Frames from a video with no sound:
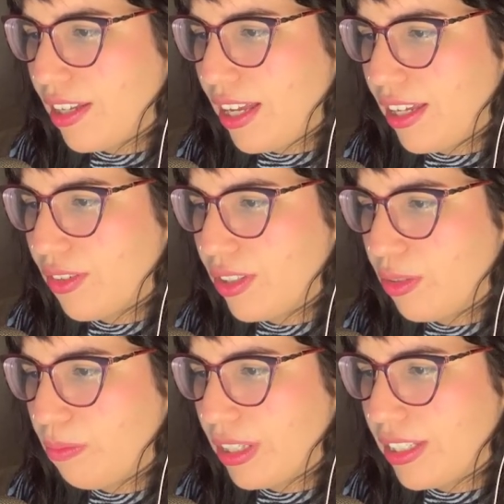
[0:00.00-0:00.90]
I'm going to
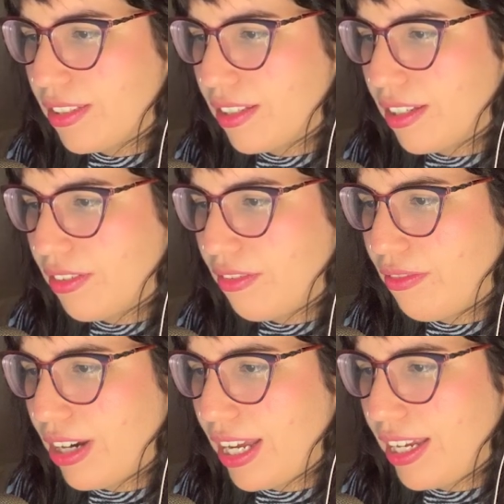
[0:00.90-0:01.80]
place it
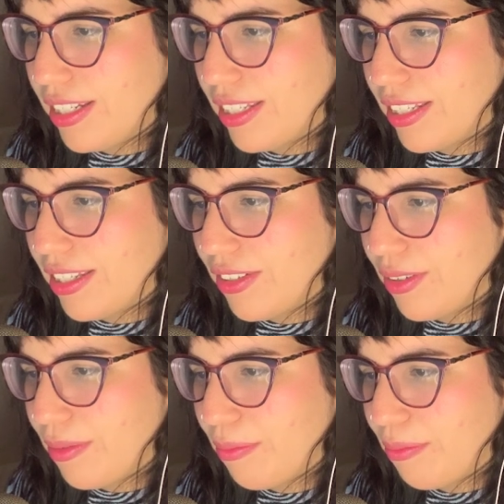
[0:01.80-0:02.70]
right here.
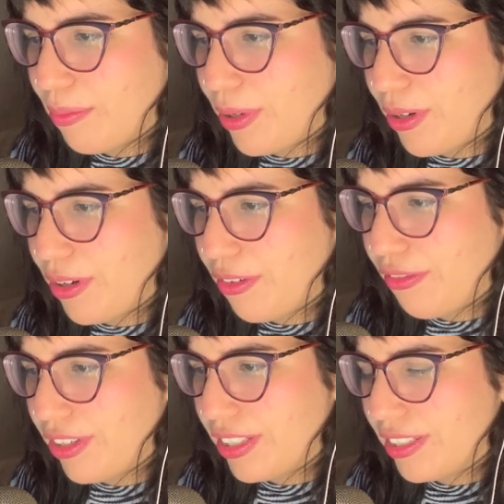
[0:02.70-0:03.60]

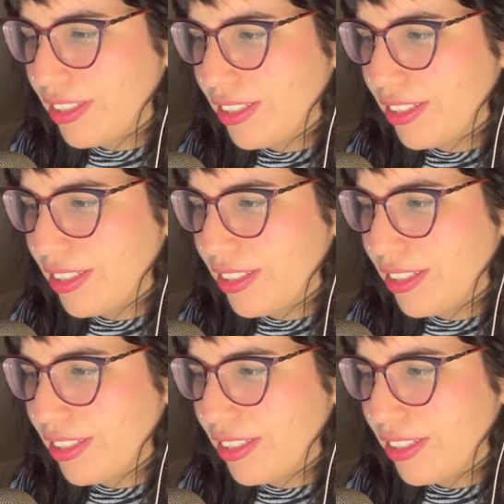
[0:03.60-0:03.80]
Perfect.